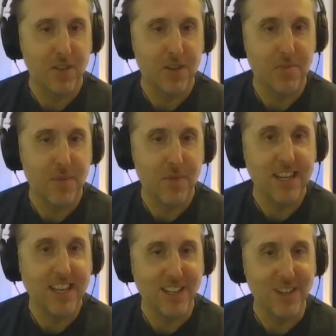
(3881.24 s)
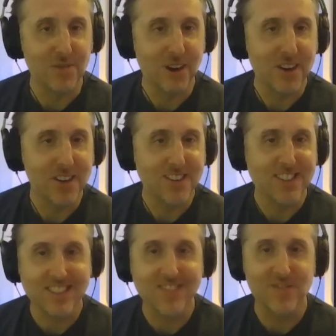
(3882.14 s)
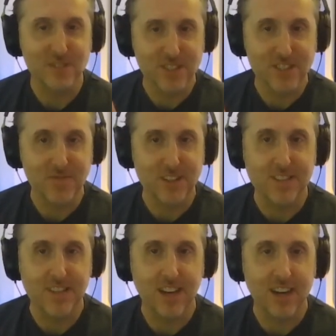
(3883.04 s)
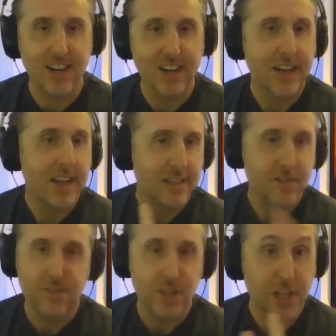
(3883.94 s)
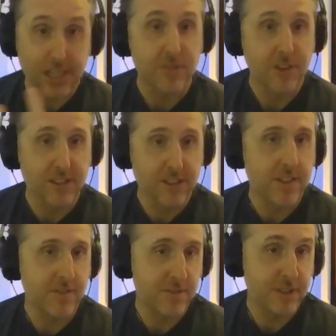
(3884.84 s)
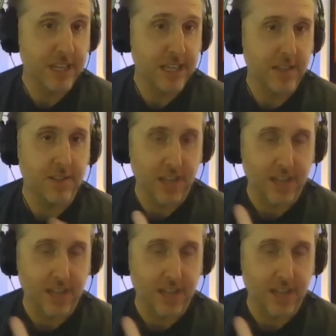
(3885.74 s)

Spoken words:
part of it maybe need a little work, but certainly feeling